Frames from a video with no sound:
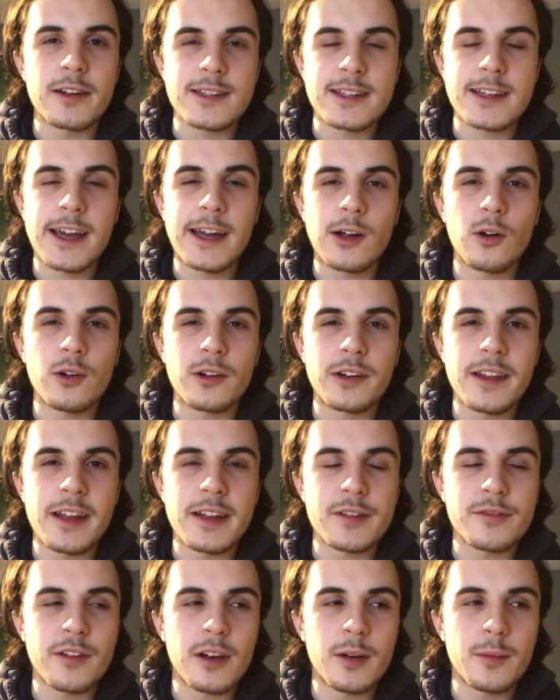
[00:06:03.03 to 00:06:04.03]
is getting on in their
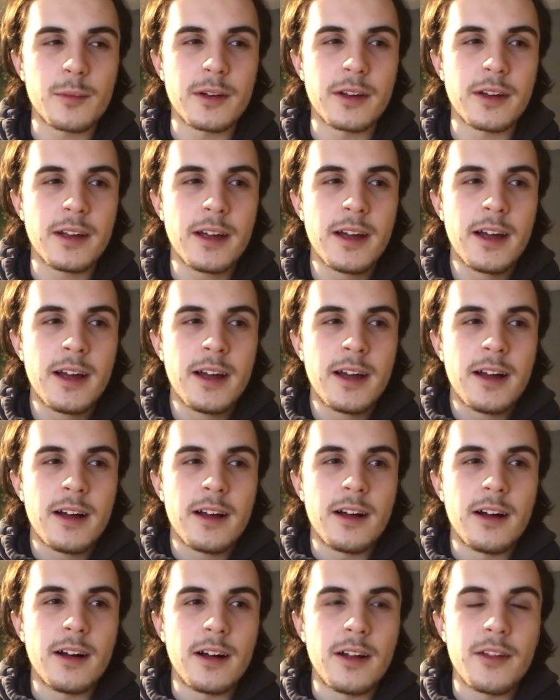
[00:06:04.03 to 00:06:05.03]
development,
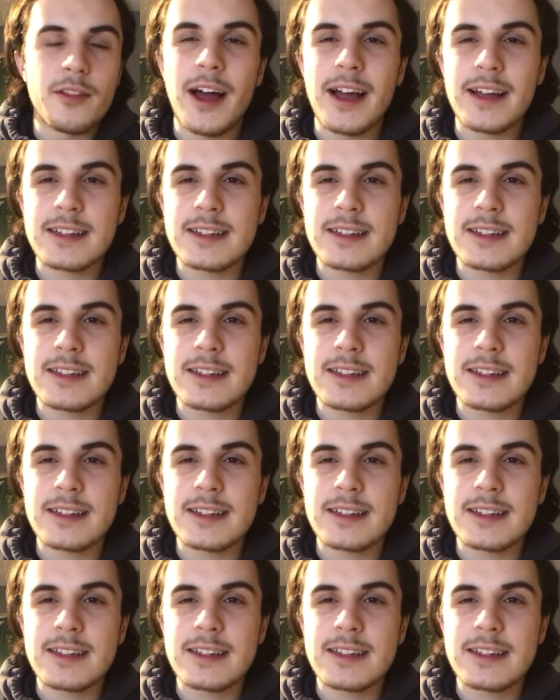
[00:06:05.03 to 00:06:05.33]
that